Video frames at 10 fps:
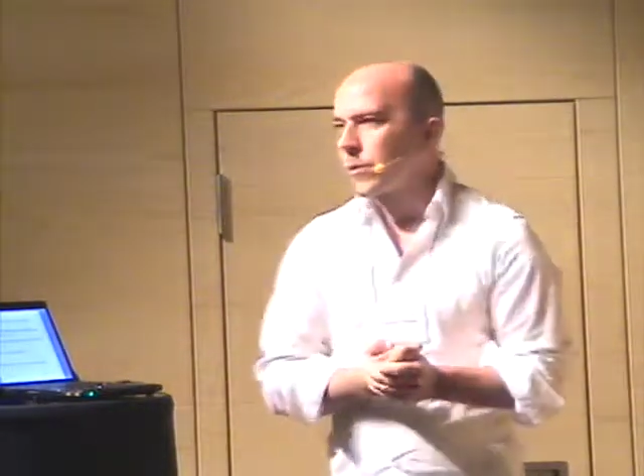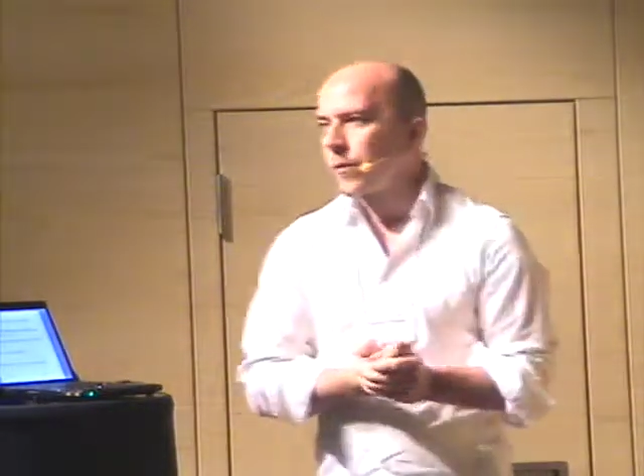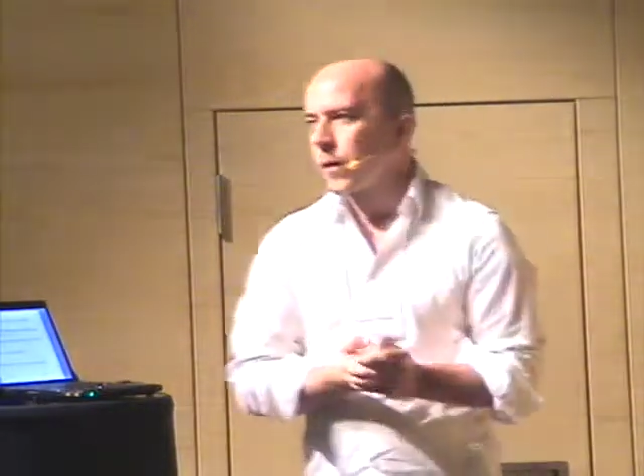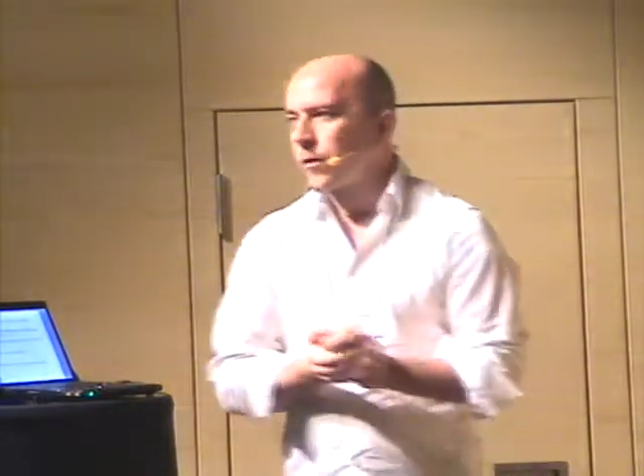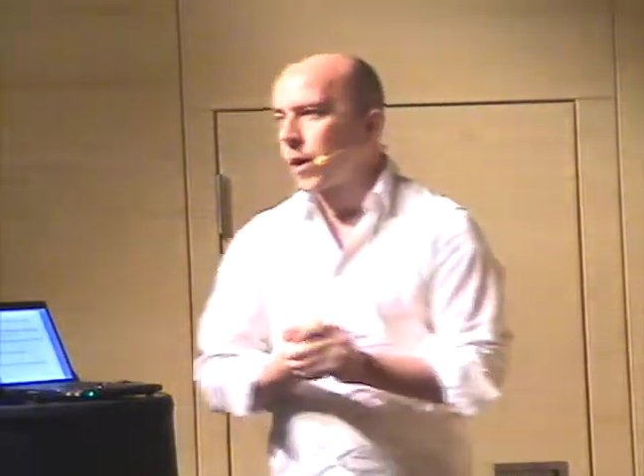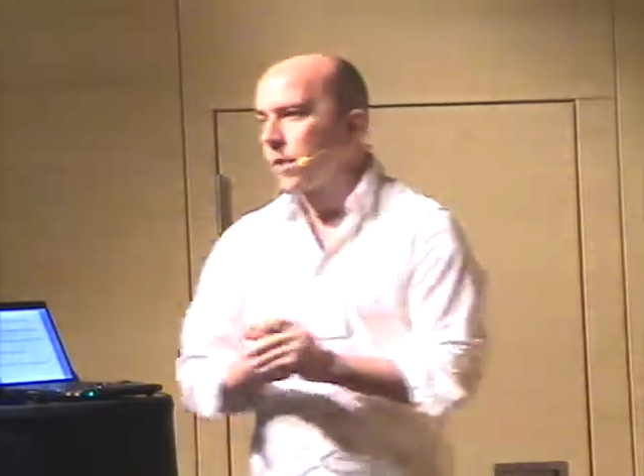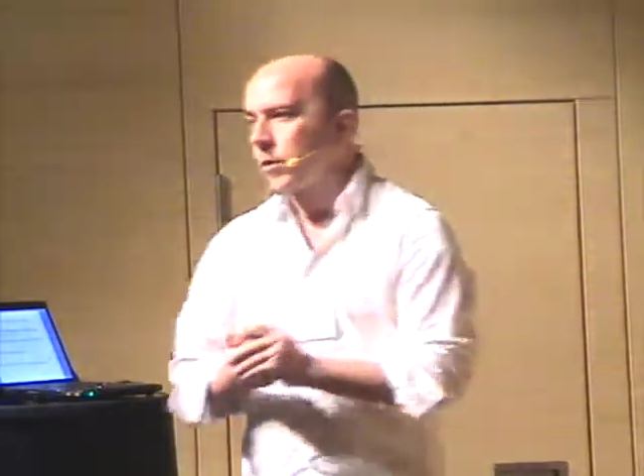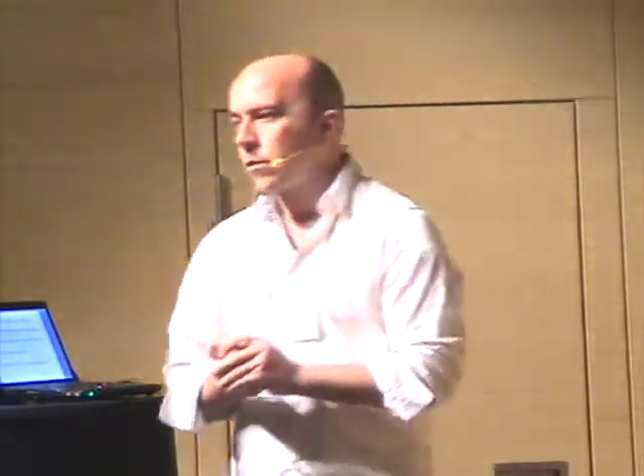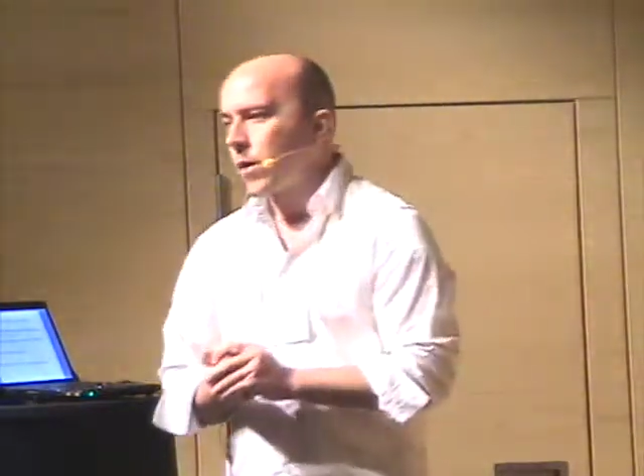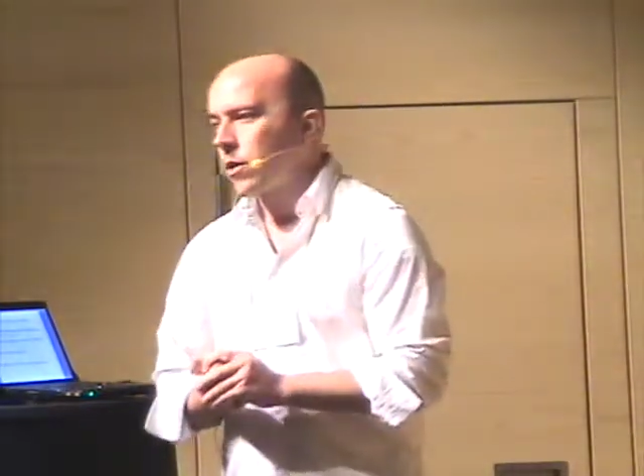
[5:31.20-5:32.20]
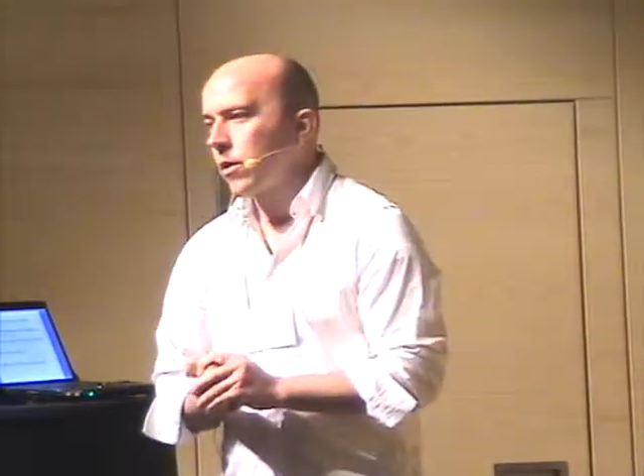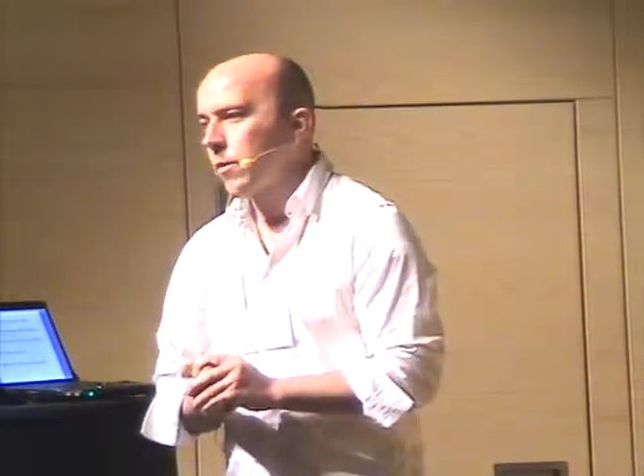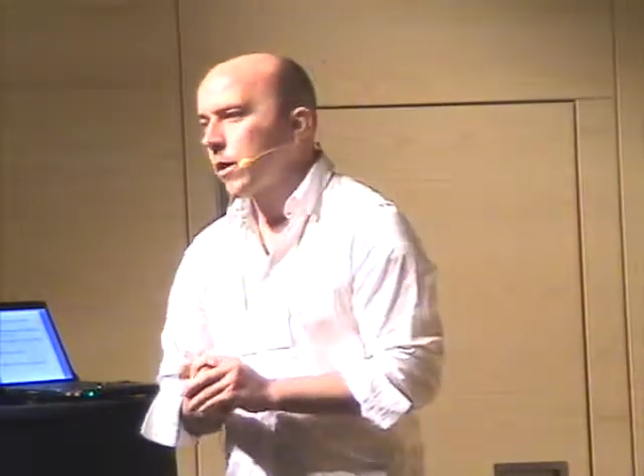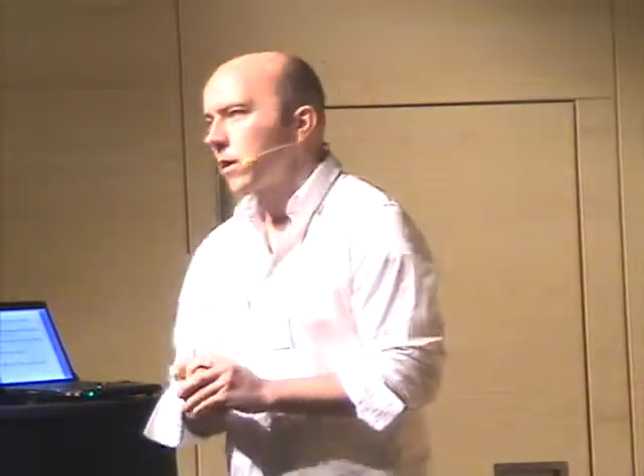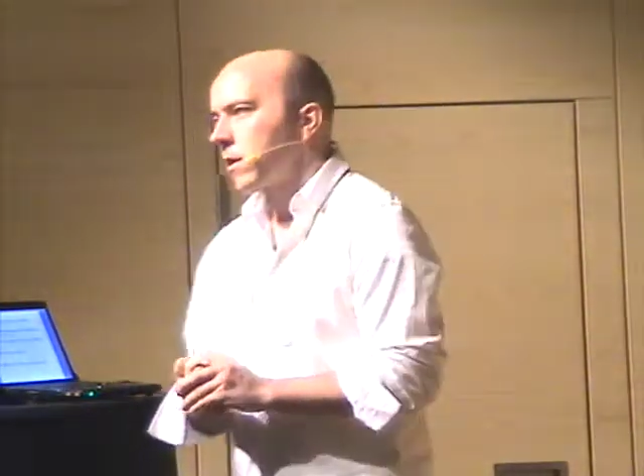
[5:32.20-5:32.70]
HTML5 canvas
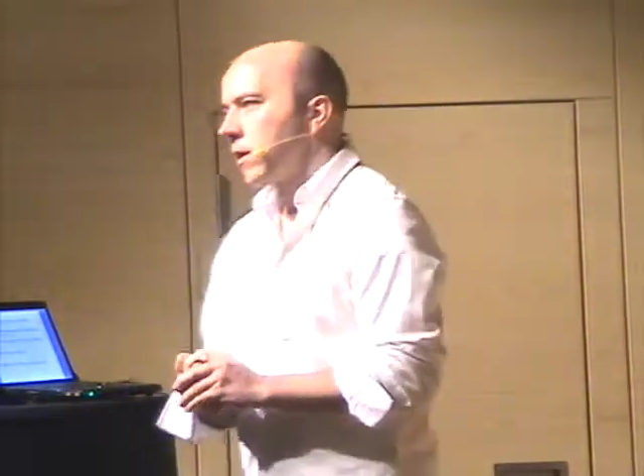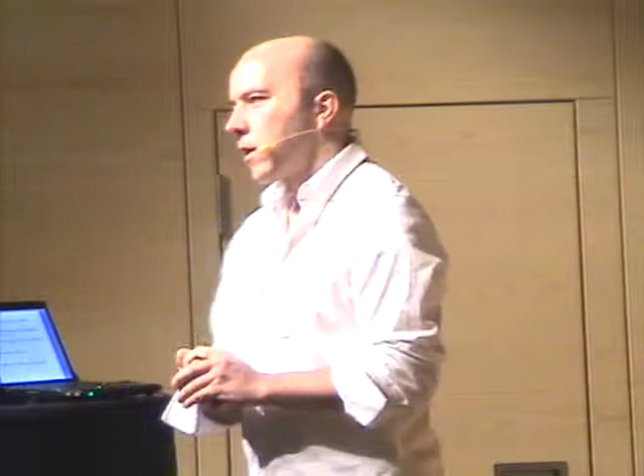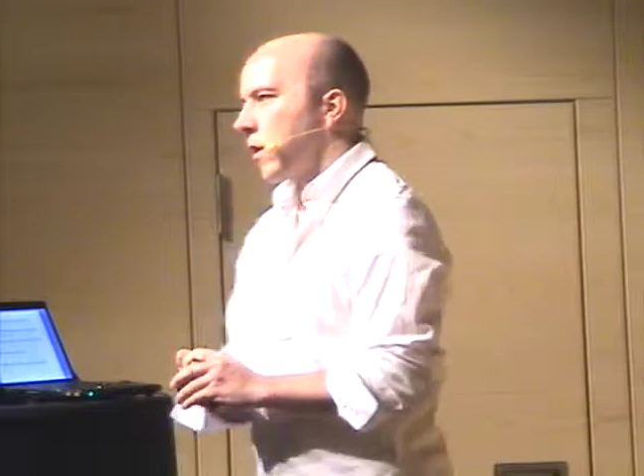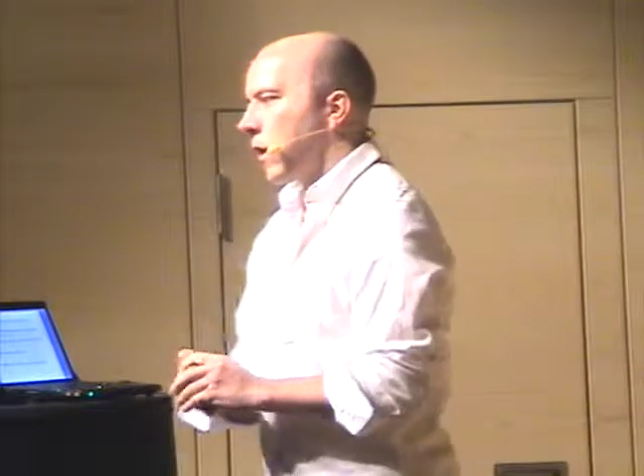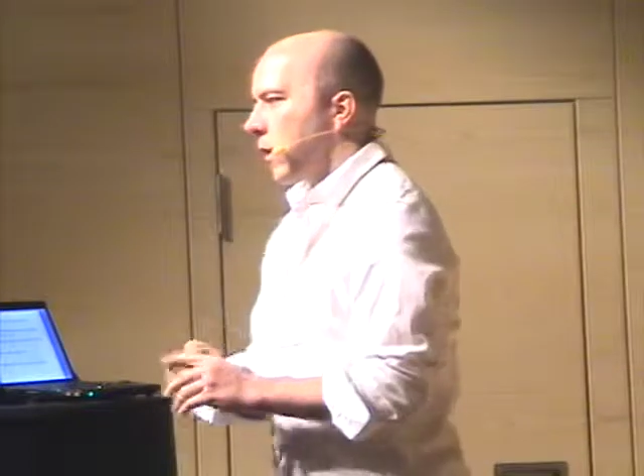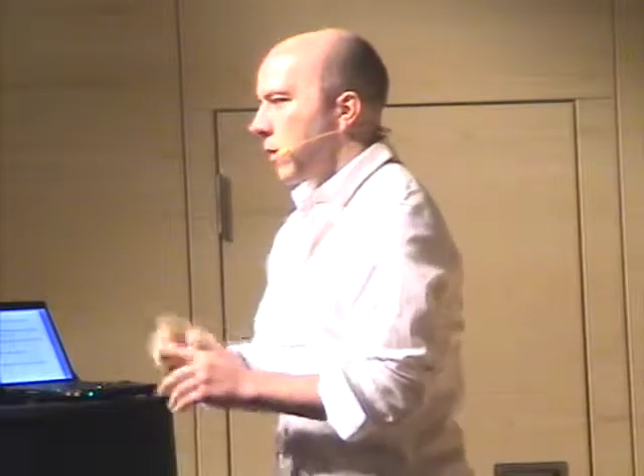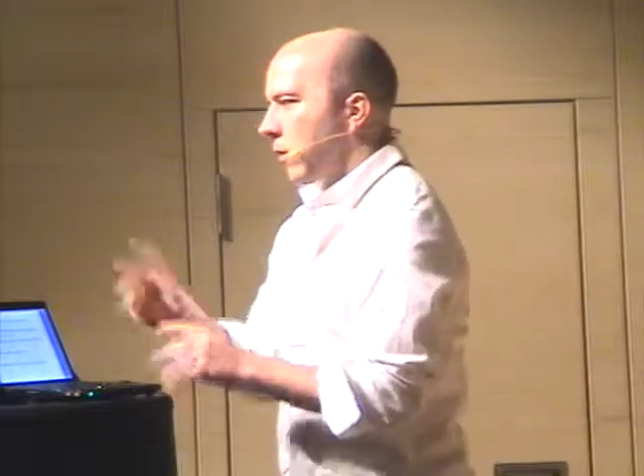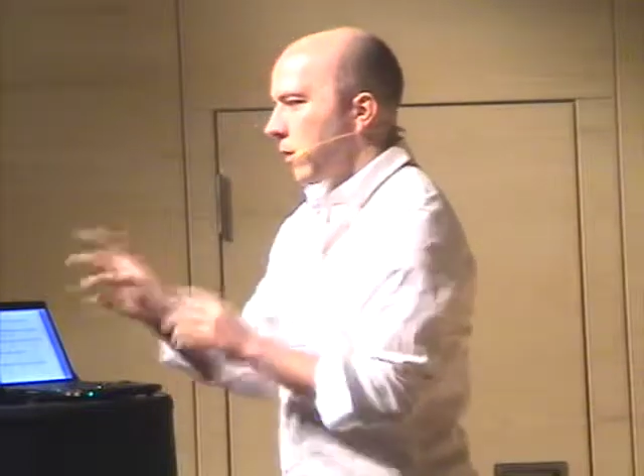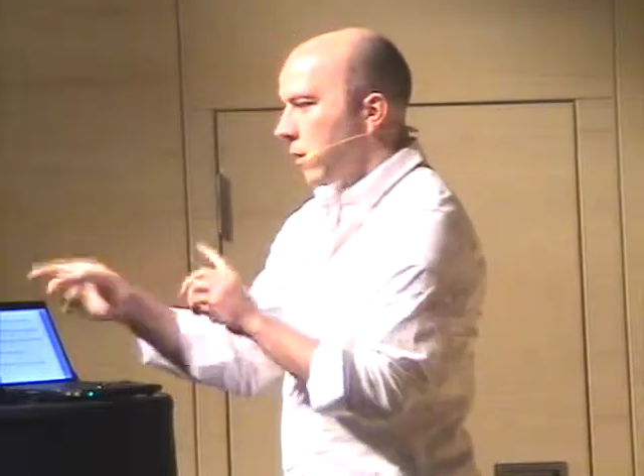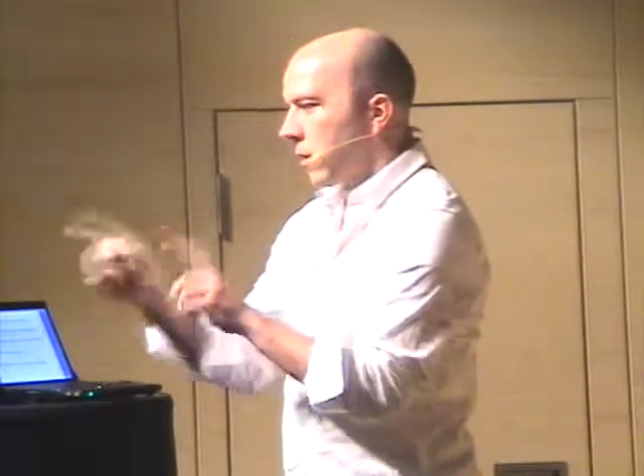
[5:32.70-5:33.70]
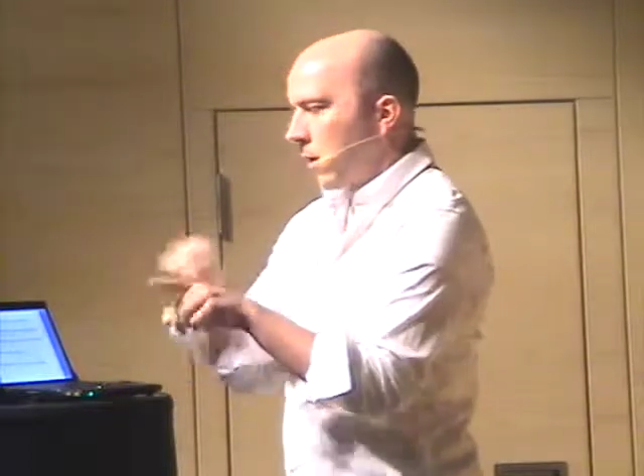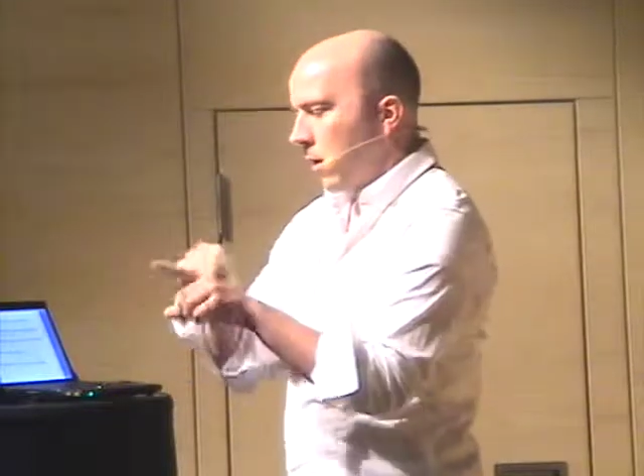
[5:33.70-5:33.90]
rendering because they are doing